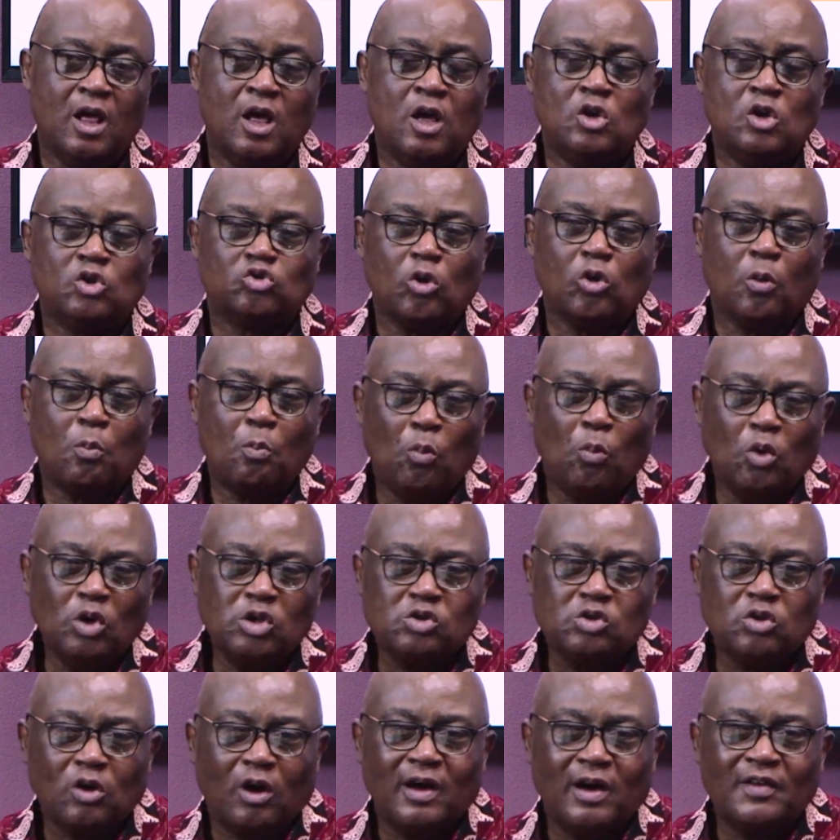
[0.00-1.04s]
So most
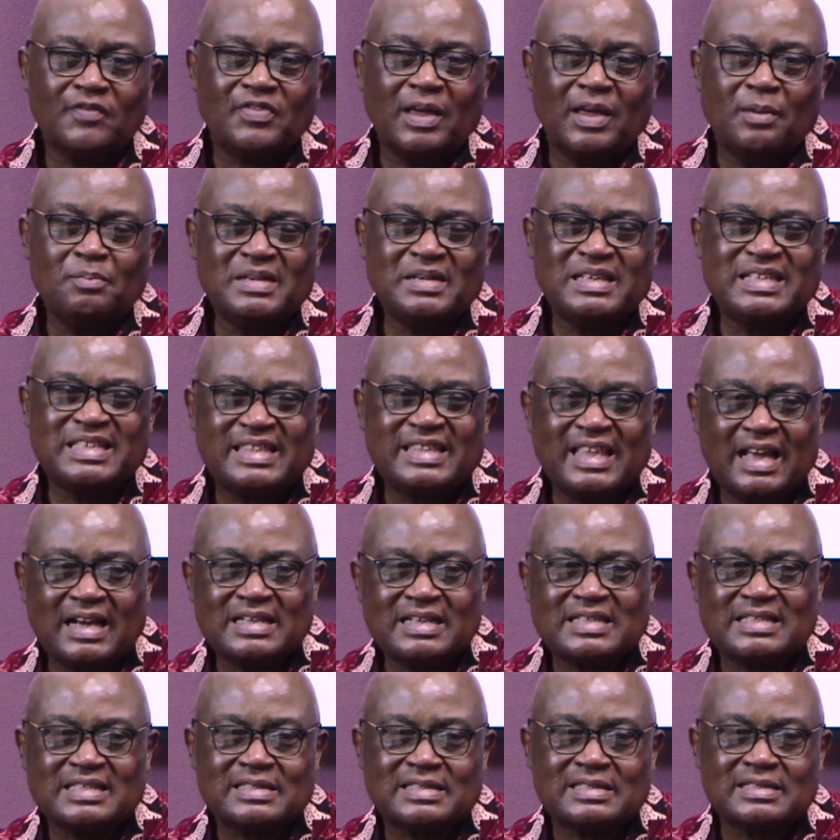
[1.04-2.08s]
of the
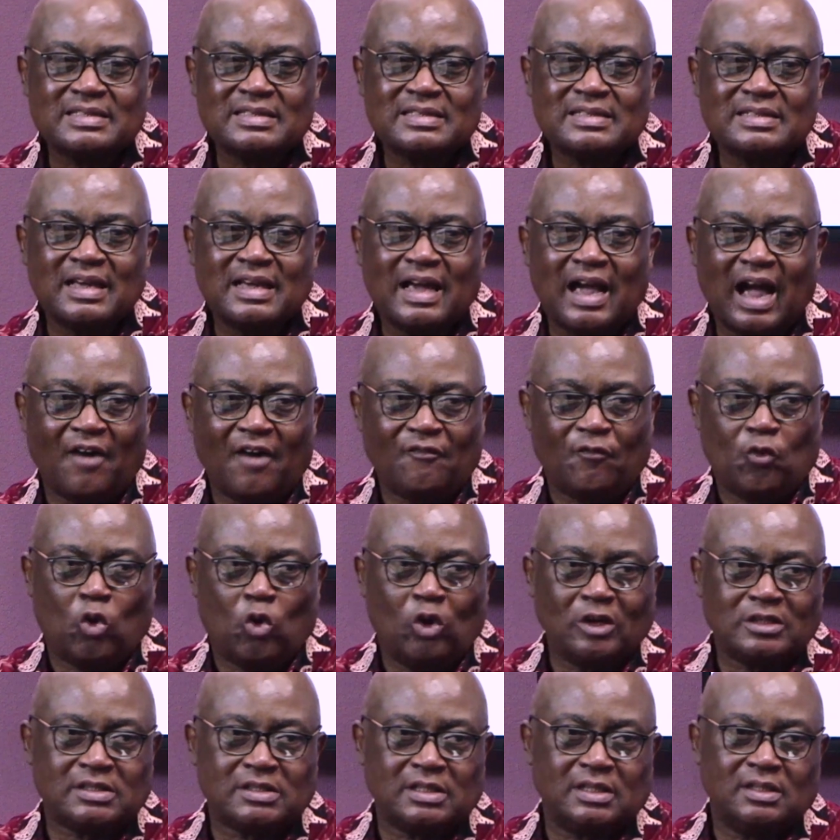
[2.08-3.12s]
mistakes I've
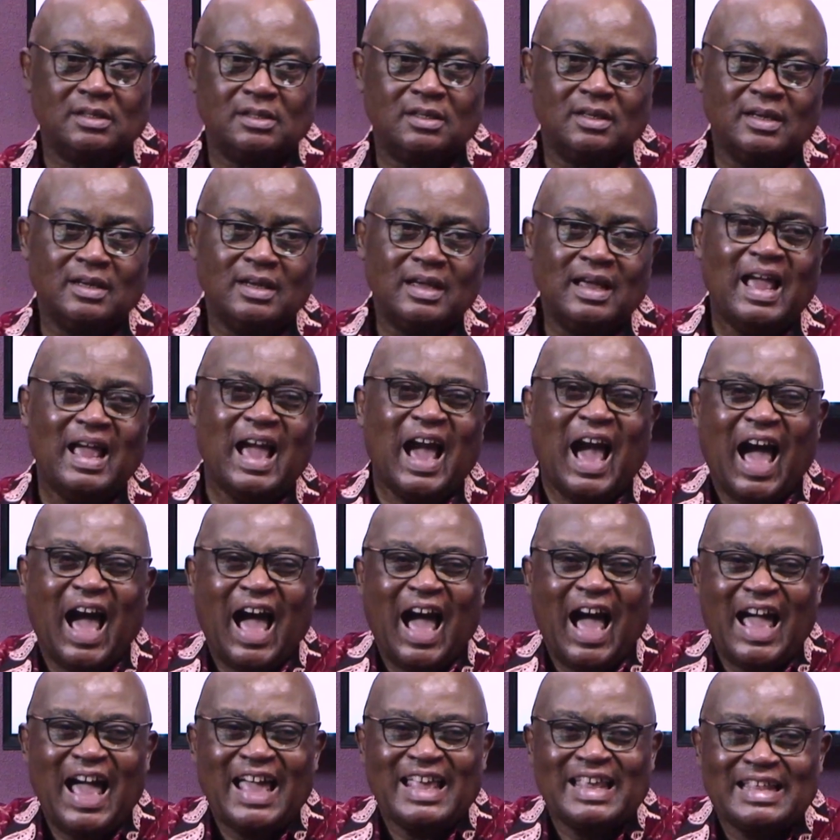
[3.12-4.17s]
gotten
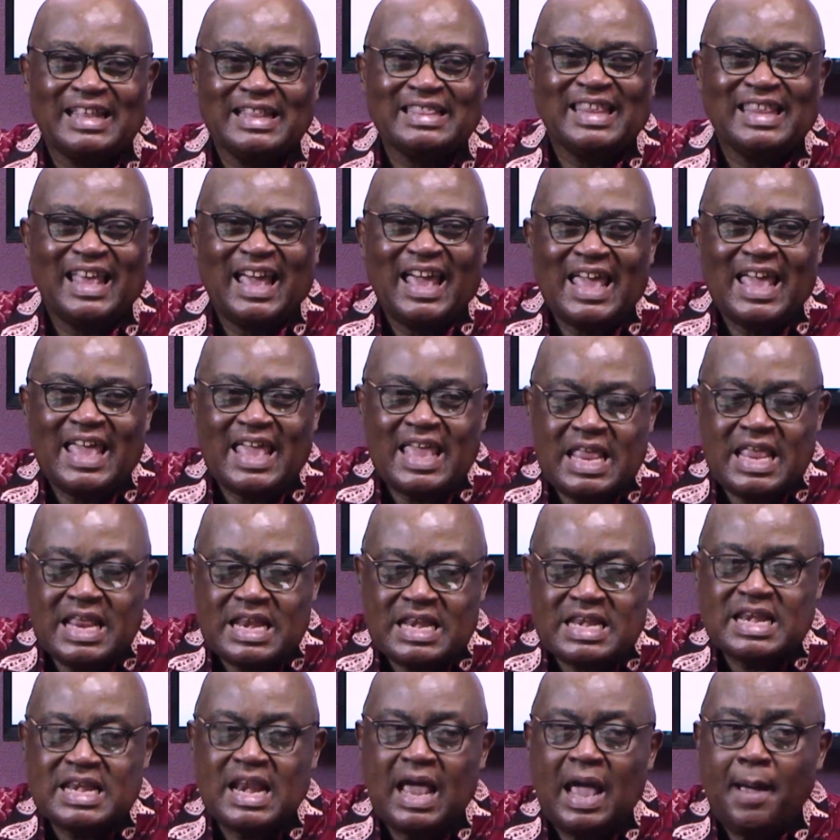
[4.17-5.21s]
are in the
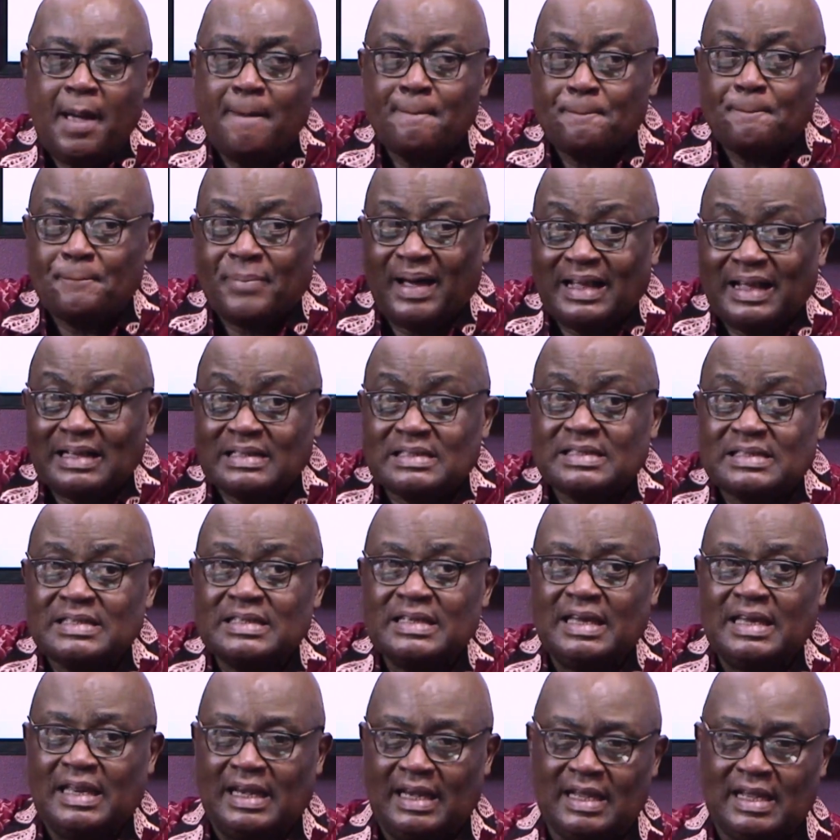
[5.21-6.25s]
inner party
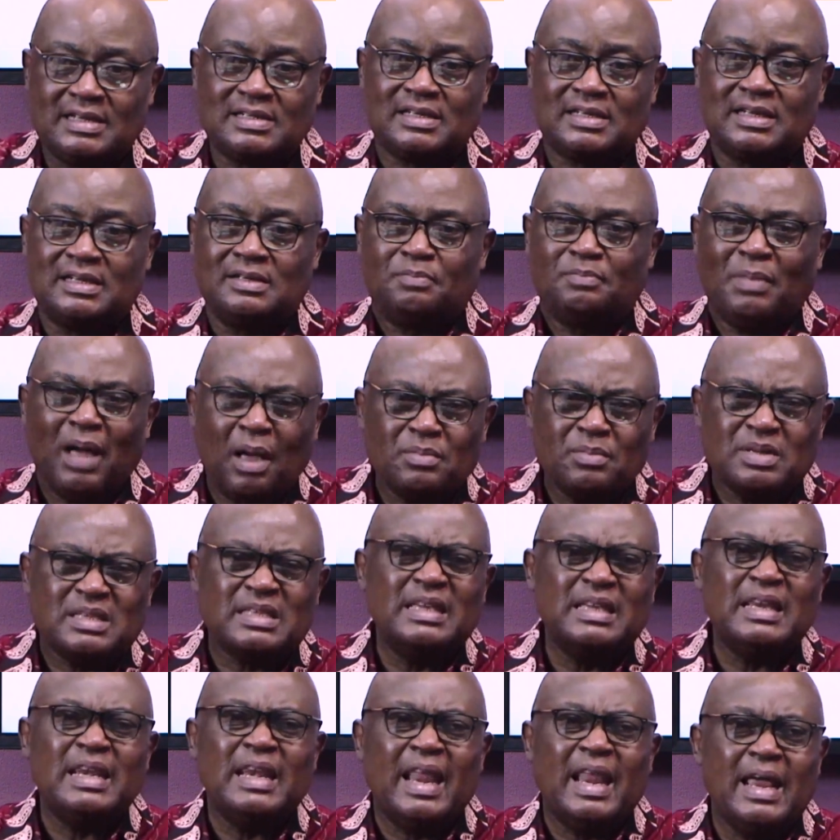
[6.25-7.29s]
election. But I'm still
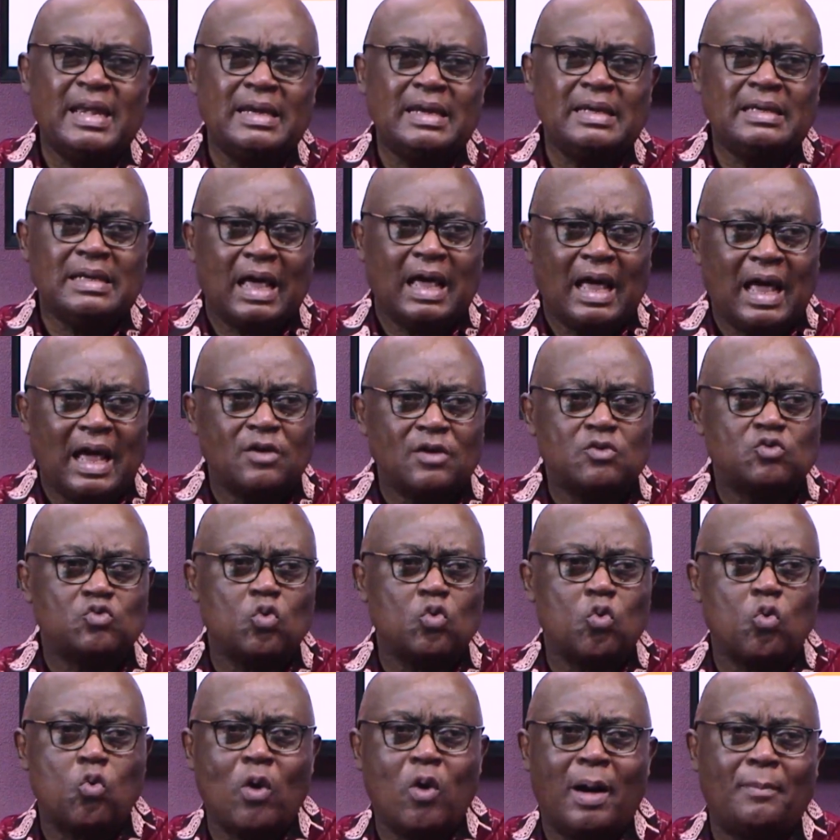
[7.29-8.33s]
learning how to
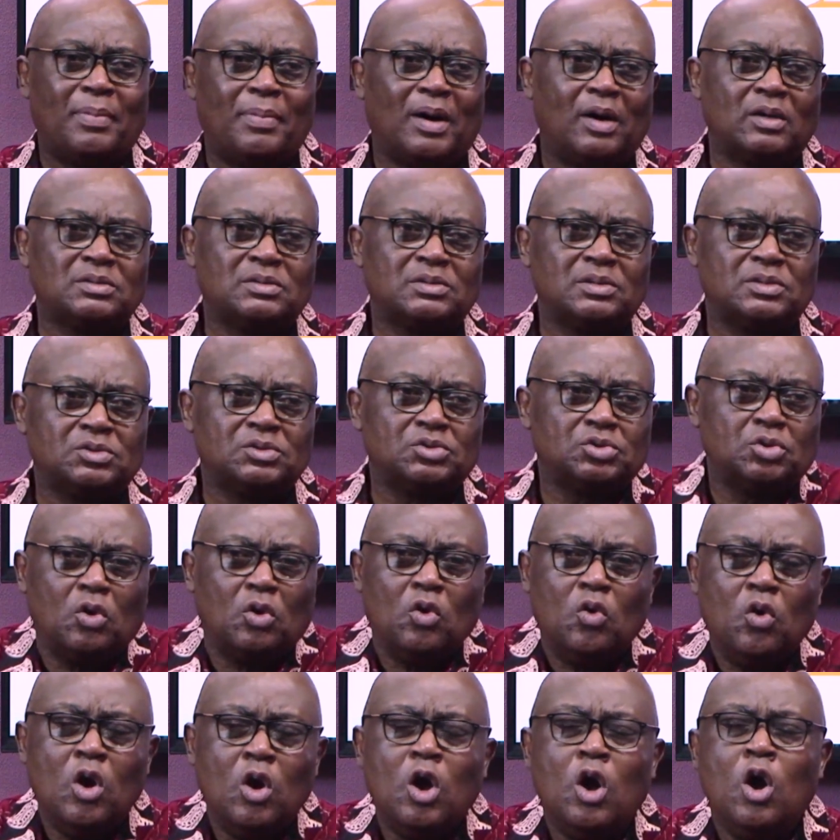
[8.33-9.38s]
go about it.
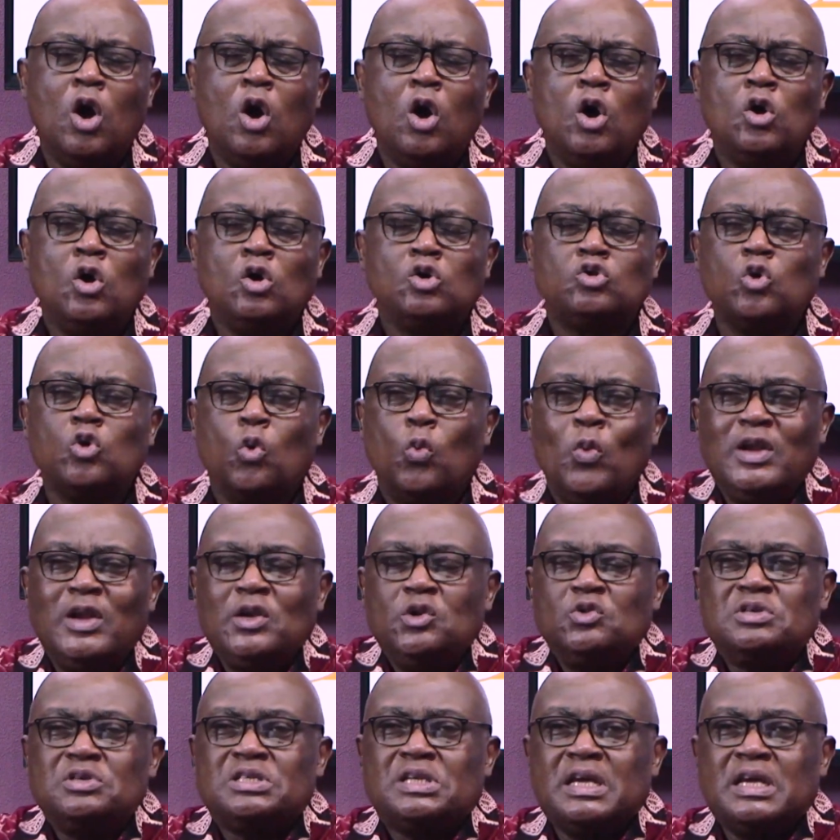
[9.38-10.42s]
So when you
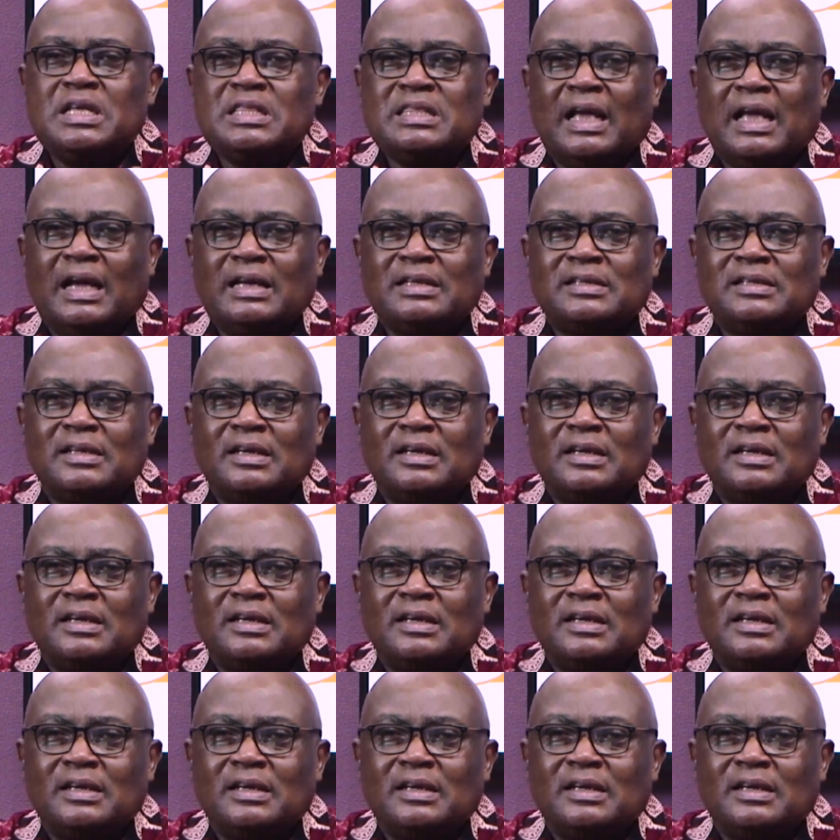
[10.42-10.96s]
say that